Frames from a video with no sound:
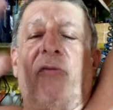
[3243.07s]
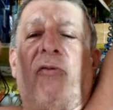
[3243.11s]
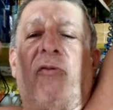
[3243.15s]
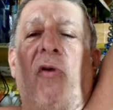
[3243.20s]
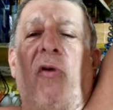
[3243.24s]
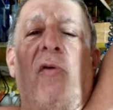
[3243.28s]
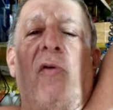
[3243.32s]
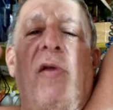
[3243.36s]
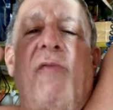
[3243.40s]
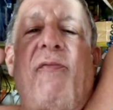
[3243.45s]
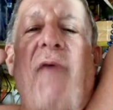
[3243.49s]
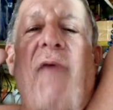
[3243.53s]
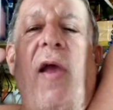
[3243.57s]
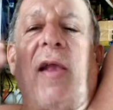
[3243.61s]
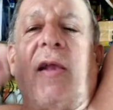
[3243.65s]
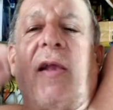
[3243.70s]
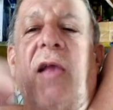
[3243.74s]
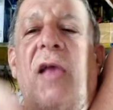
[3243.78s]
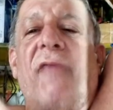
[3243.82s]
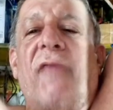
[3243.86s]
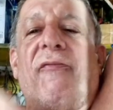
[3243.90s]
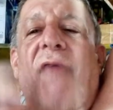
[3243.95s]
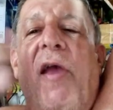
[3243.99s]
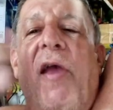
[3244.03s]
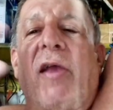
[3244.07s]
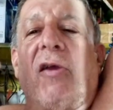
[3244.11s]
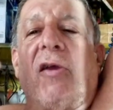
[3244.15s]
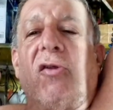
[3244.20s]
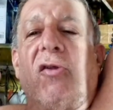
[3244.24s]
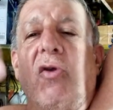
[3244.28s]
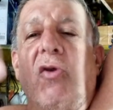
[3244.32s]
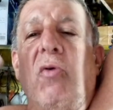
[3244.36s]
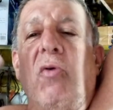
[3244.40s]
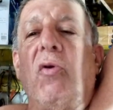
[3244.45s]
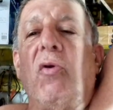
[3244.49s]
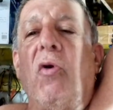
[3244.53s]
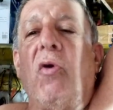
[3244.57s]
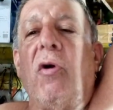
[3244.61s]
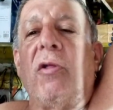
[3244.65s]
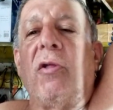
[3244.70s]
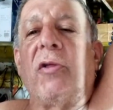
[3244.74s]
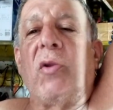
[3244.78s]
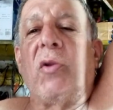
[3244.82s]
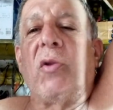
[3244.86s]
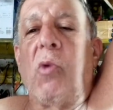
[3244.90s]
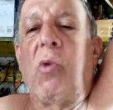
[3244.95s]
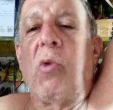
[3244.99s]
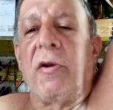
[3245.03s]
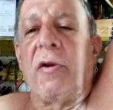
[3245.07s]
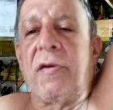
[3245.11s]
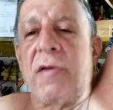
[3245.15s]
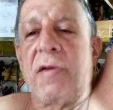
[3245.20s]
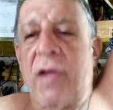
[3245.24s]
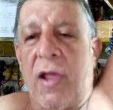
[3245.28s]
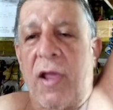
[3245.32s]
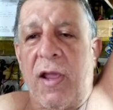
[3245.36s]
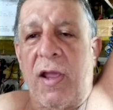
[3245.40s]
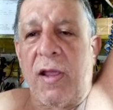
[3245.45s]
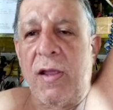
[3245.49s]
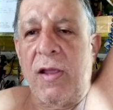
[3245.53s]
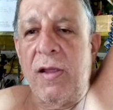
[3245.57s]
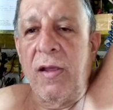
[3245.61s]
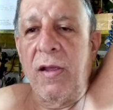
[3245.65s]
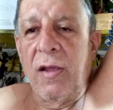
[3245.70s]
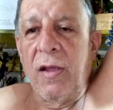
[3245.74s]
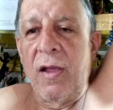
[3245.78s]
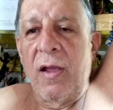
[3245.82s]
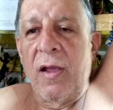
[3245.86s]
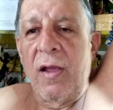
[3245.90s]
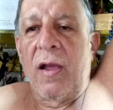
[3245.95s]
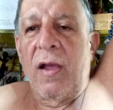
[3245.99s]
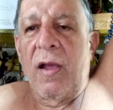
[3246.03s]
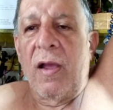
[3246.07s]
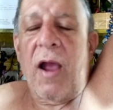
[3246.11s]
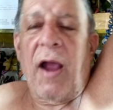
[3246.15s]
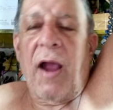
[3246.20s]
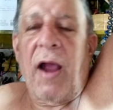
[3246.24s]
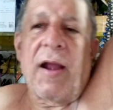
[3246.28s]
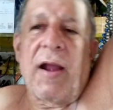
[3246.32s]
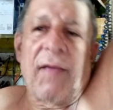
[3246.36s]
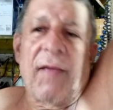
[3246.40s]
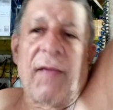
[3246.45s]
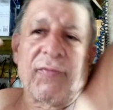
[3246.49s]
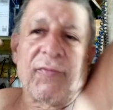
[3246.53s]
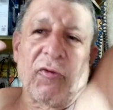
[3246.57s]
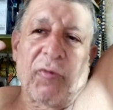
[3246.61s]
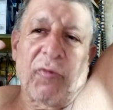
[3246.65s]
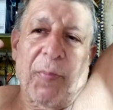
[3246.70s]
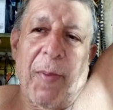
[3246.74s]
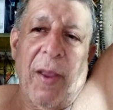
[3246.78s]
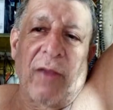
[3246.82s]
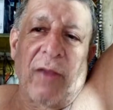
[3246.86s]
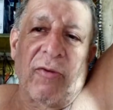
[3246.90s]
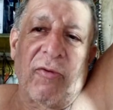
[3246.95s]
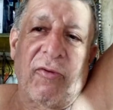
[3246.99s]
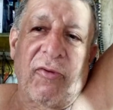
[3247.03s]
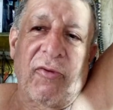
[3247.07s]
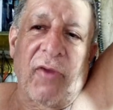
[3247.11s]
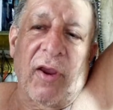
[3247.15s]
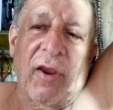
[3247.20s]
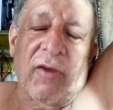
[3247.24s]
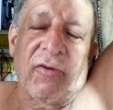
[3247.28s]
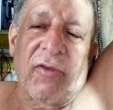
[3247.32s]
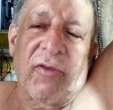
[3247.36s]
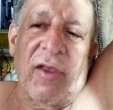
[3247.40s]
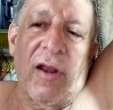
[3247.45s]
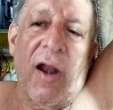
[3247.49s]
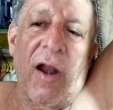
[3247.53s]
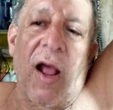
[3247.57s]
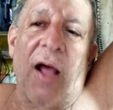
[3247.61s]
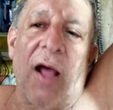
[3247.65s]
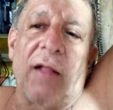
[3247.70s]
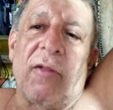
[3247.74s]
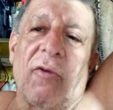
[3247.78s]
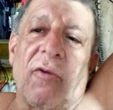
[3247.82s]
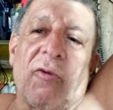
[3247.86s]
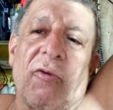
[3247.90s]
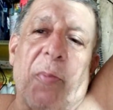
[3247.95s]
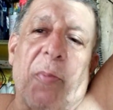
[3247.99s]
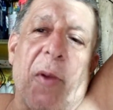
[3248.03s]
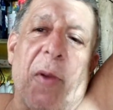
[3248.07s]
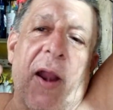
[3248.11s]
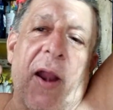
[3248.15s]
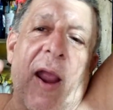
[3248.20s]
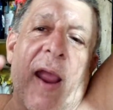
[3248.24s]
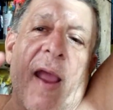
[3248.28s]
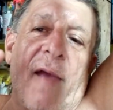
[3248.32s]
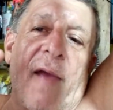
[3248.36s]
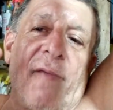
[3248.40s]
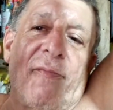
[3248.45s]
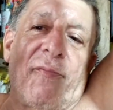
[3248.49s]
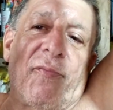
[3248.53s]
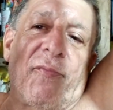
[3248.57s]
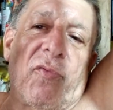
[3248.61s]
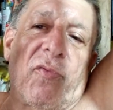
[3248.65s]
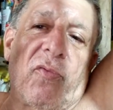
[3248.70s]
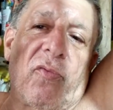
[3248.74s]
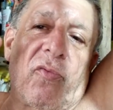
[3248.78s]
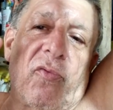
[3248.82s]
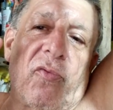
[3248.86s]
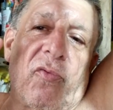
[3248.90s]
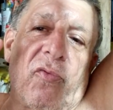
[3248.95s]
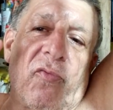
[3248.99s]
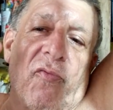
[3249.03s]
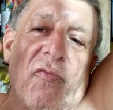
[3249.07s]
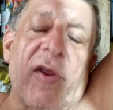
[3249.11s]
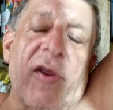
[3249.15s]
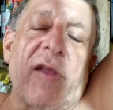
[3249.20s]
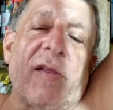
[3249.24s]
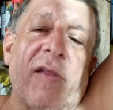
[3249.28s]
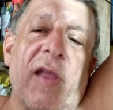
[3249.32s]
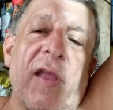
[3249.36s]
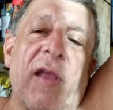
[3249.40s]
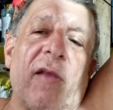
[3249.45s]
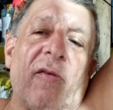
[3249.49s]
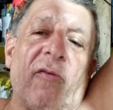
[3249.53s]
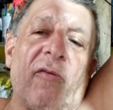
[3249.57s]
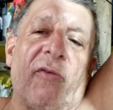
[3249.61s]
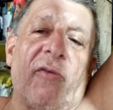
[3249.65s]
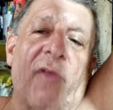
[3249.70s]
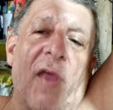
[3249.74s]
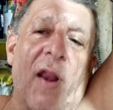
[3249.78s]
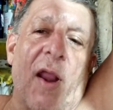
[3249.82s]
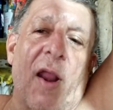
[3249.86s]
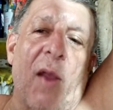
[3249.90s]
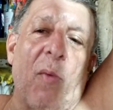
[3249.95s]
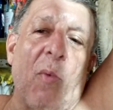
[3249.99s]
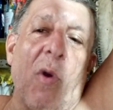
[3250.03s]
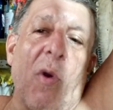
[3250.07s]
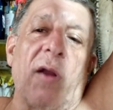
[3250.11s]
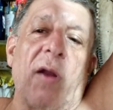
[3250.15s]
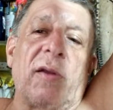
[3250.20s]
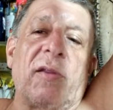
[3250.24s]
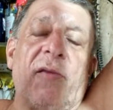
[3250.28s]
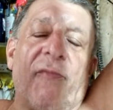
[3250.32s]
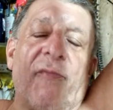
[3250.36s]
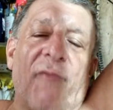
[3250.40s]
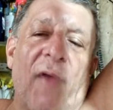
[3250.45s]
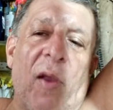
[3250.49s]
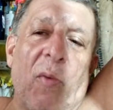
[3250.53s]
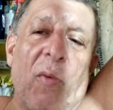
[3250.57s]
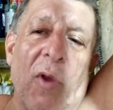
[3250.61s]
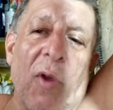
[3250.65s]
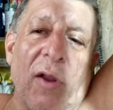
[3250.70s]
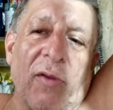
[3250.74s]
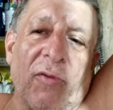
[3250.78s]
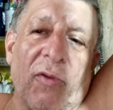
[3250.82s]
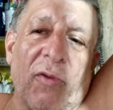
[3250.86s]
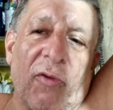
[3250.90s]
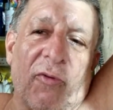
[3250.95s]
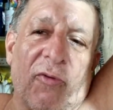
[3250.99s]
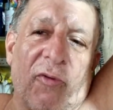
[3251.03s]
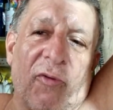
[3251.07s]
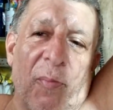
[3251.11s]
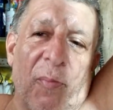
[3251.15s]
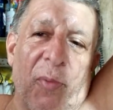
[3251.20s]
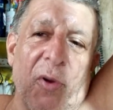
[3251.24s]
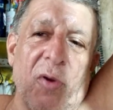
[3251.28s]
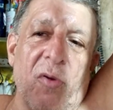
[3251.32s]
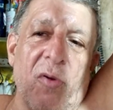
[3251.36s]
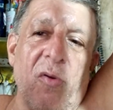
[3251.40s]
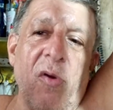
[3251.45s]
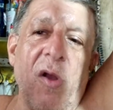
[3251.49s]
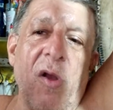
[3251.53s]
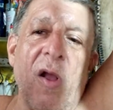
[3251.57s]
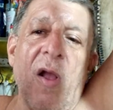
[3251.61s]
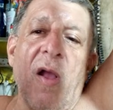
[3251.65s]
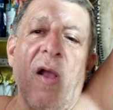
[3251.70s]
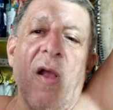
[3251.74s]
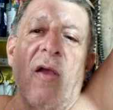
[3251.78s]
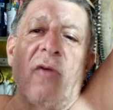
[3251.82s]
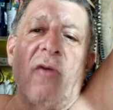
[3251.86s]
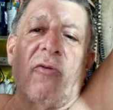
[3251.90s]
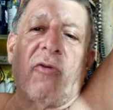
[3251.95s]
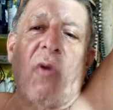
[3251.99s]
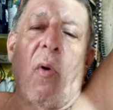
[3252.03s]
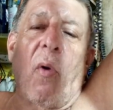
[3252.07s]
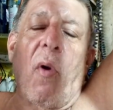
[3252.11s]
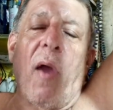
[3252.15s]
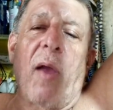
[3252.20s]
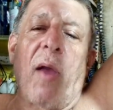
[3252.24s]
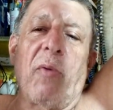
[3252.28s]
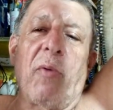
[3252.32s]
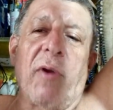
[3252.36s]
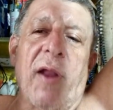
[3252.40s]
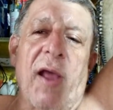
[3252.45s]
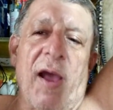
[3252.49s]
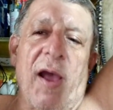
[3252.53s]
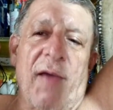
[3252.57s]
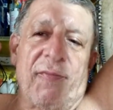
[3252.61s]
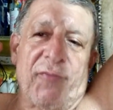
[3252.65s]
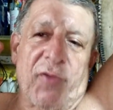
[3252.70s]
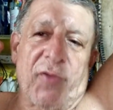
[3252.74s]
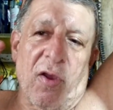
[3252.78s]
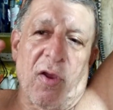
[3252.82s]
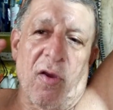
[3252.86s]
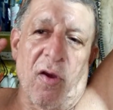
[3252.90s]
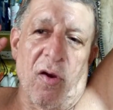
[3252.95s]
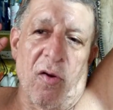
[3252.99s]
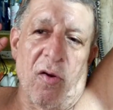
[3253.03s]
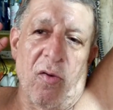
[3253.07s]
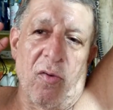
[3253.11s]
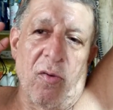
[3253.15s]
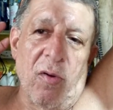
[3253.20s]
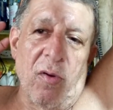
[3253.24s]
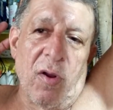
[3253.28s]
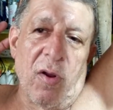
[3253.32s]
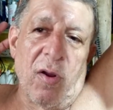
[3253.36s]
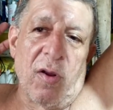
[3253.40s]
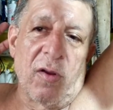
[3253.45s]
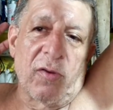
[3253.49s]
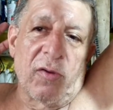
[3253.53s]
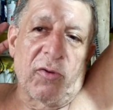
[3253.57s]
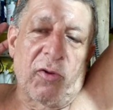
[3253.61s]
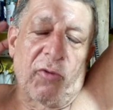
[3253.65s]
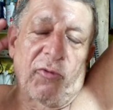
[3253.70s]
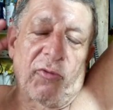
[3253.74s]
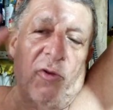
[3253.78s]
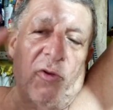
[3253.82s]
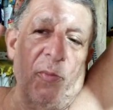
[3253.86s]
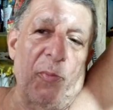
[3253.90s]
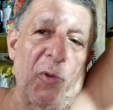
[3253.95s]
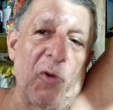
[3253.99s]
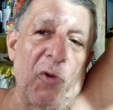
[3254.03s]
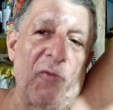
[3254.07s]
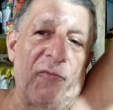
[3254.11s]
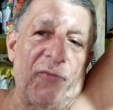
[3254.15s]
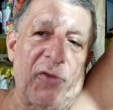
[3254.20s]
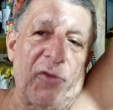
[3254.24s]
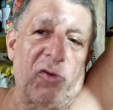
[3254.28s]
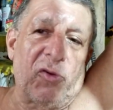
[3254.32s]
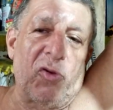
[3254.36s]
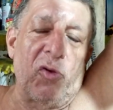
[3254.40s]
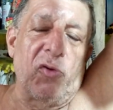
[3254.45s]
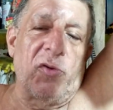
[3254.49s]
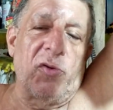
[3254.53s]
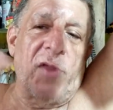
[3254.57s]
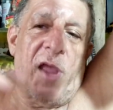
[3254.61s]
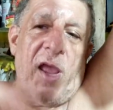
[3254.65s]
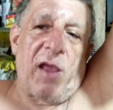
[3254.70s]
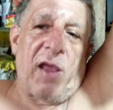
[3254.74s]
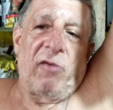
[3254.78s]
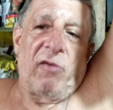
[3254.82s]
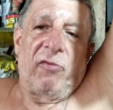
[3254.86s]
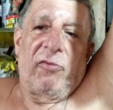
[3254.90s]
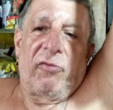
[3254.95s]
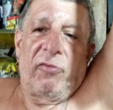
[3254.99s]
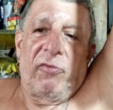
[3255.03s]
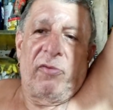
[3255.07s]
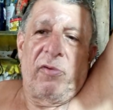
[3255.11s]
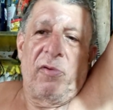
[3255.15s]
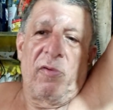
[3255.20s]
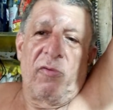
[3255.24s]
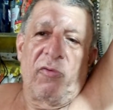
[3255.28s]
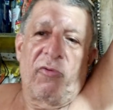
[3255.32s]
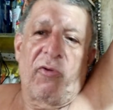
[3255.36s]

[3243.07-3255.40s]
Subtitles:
So if I could do it all in one day, I'd have to spend $60, but I have 3 things that I want if I went to Cebu, so I would have to go to Cebu for 2 days.